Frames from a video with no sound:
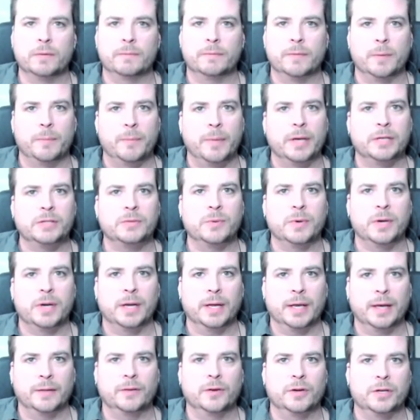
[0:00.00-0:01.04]
the best way to
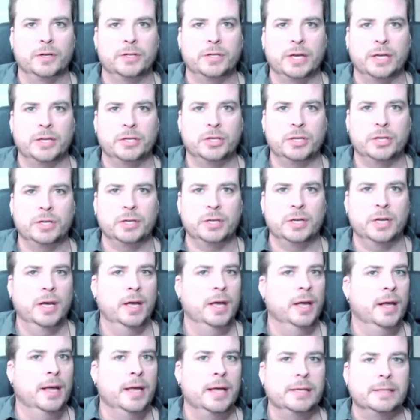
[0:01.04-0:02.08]
get their attention
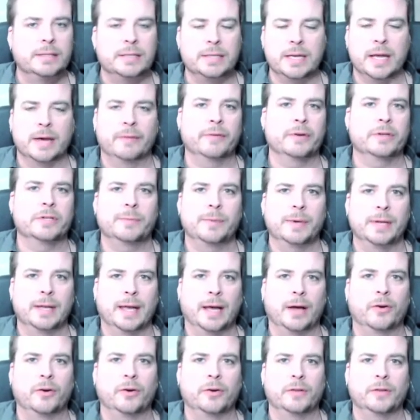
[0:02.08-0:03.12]
is never to be
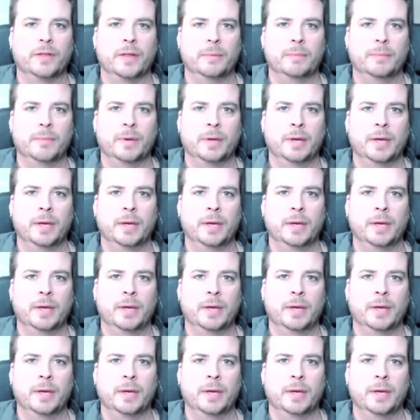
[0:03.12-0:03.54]
louder than them.